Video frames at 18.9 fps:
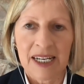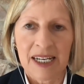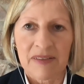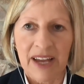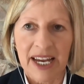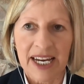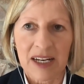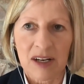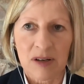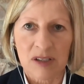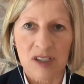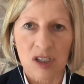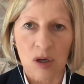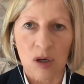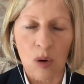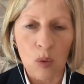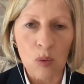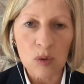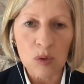They looked
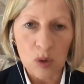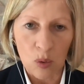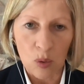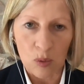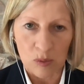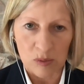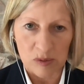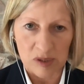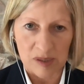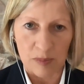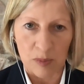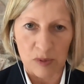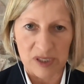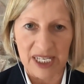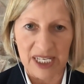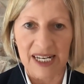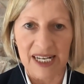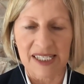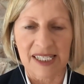at all-cause
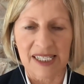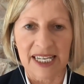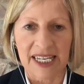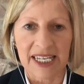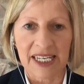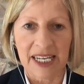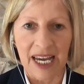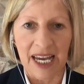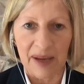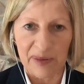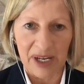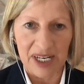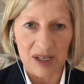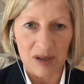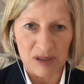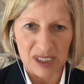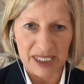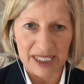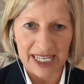mortality, and they
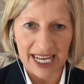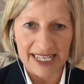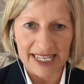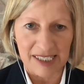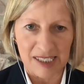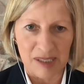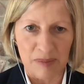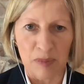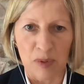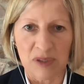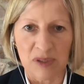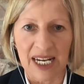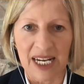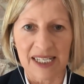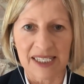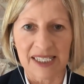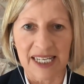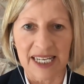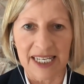looked at cancer
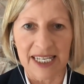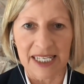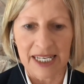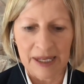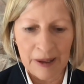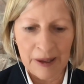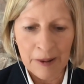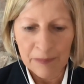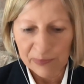mortality.